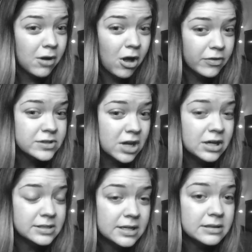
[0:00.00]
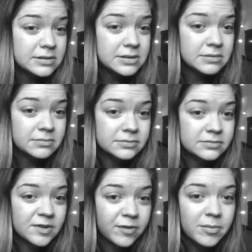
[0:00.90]
all the toxins
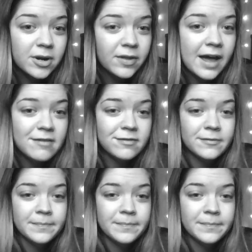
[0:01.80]
from your life.